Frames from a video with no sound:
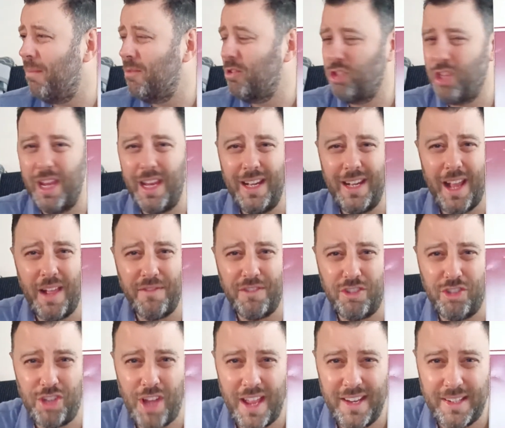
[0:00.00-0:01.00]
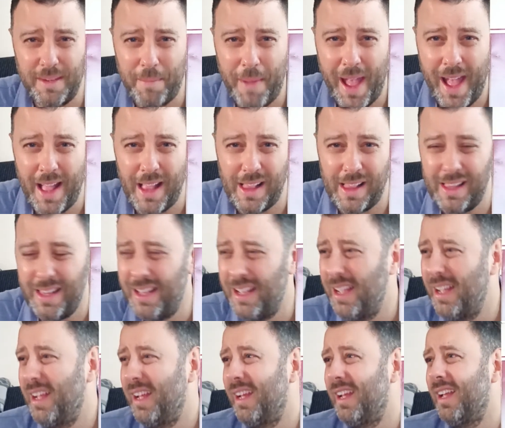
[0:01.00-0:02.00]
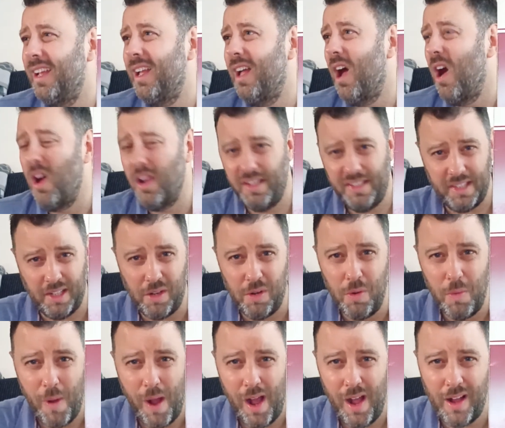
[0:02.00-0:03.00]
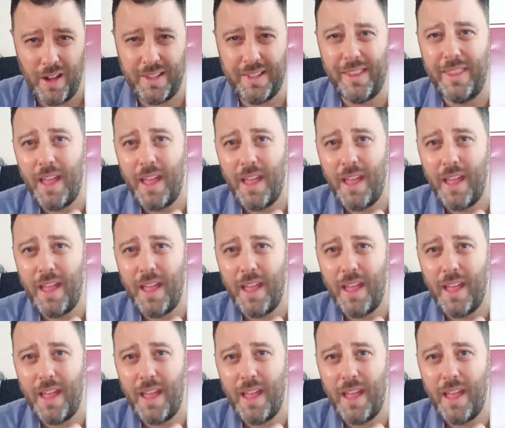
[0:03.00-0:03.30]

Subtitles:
Gene Loves Jezebel, Icicle Works,